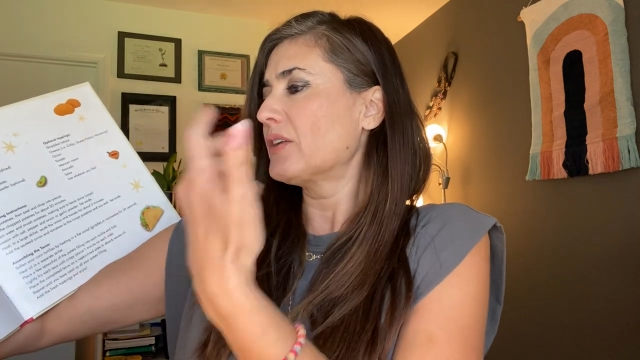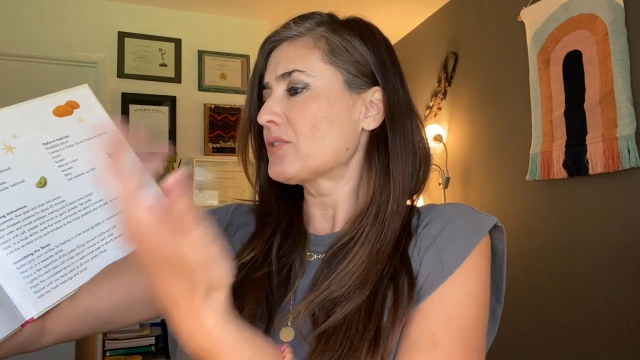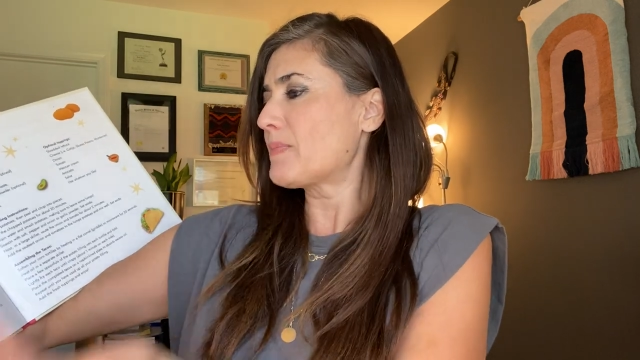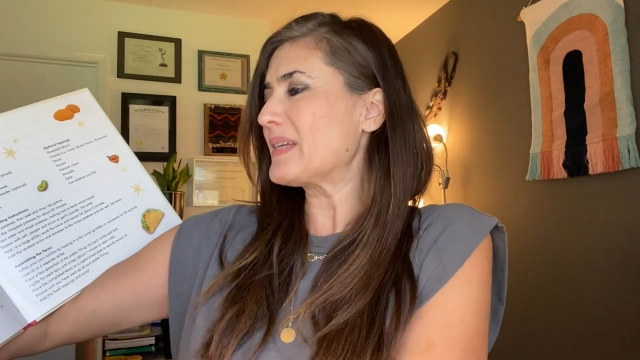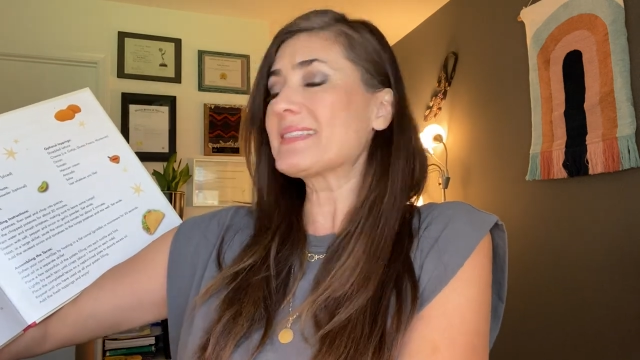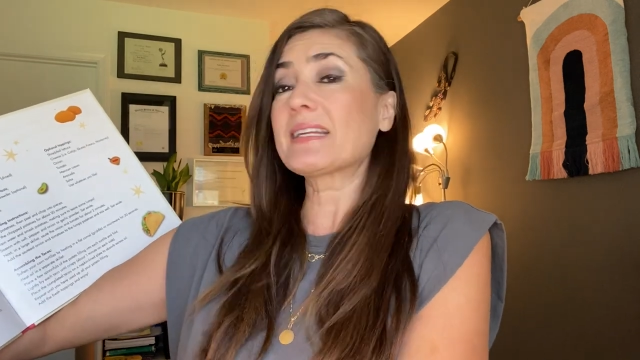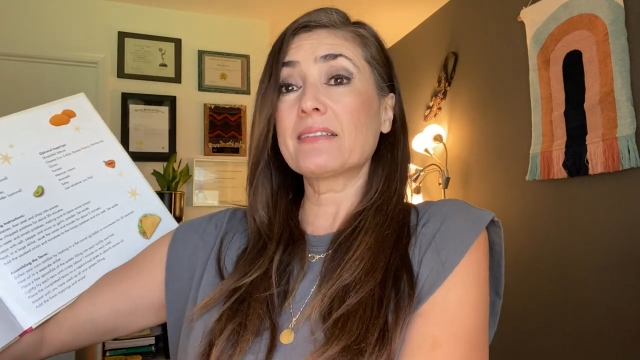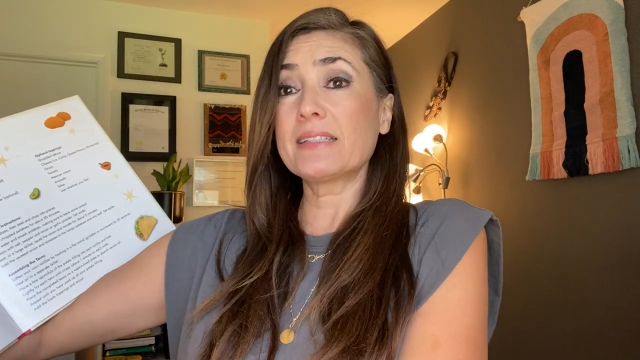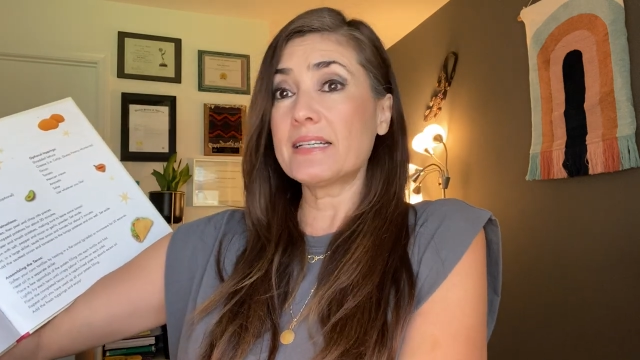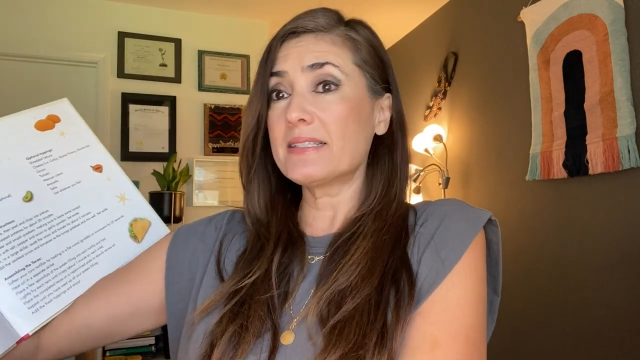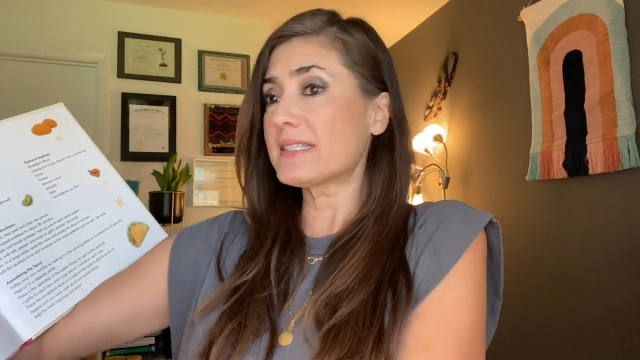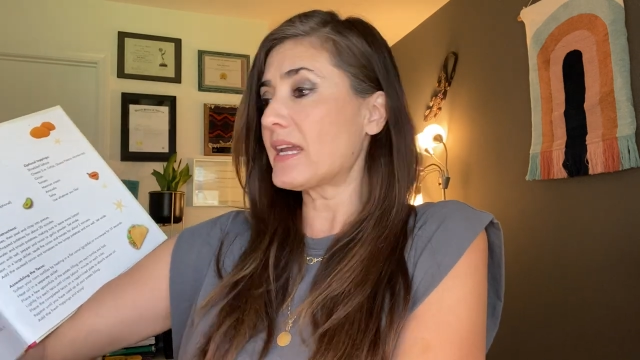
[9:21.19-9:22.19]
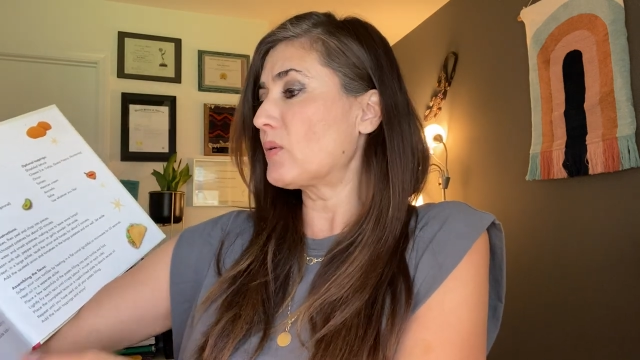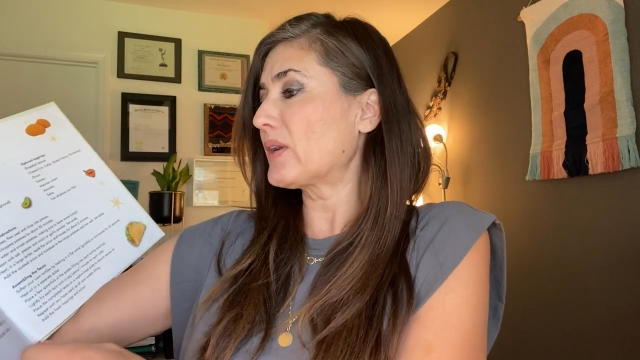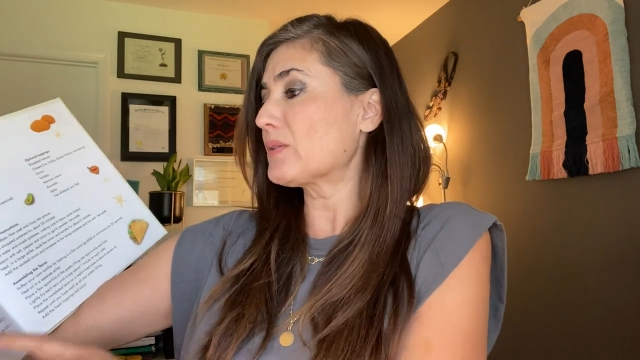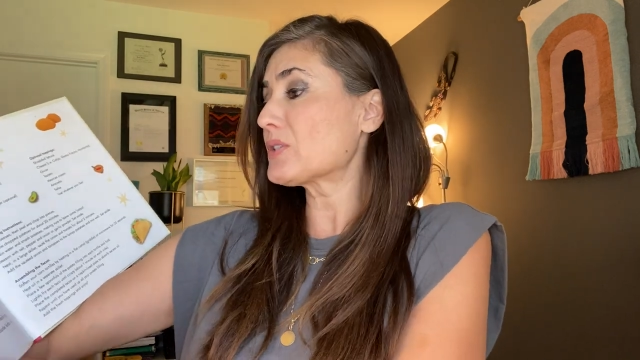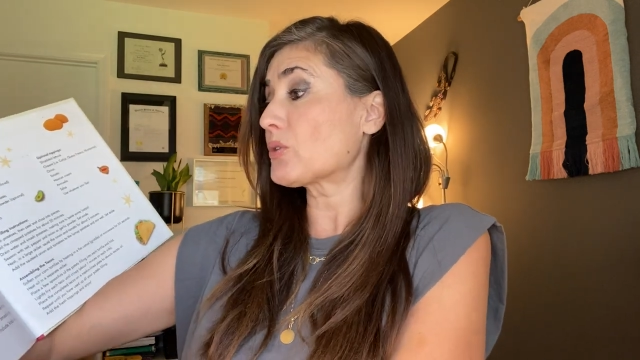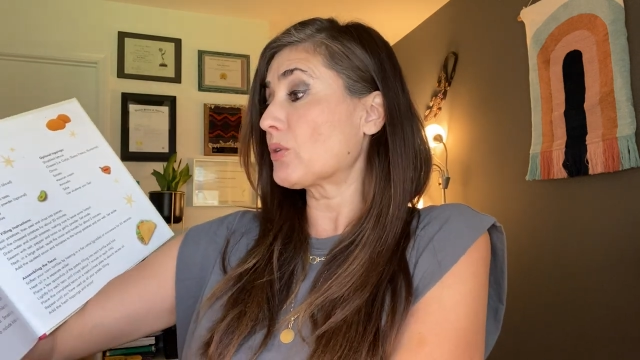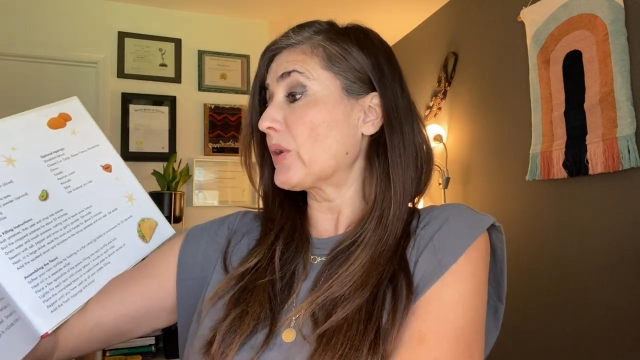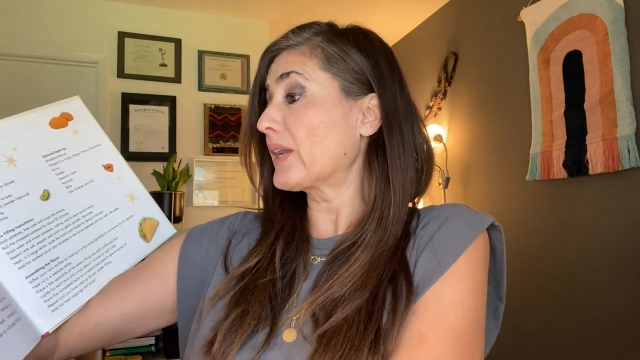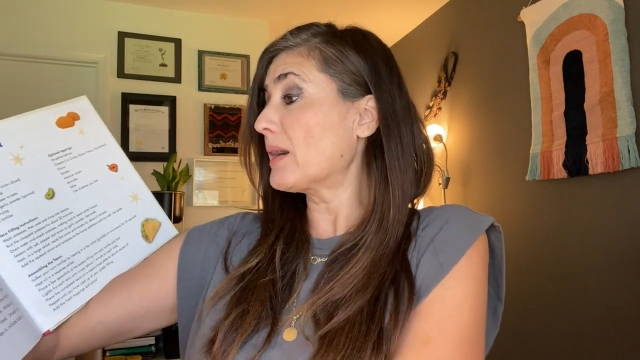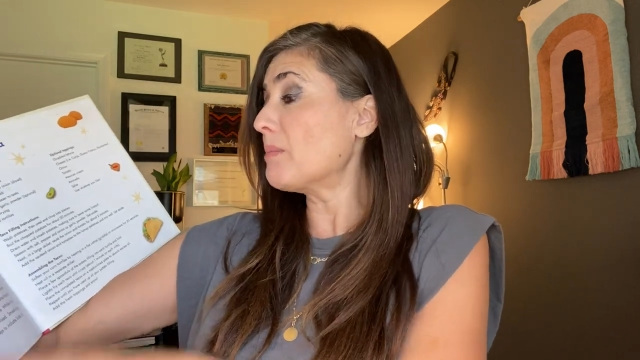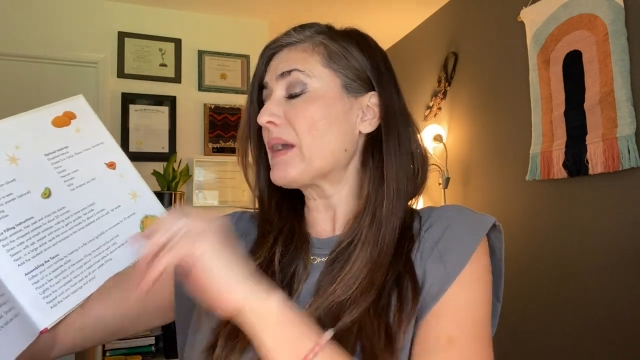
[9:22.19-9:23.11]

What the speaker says: So basically I say when I was growing up,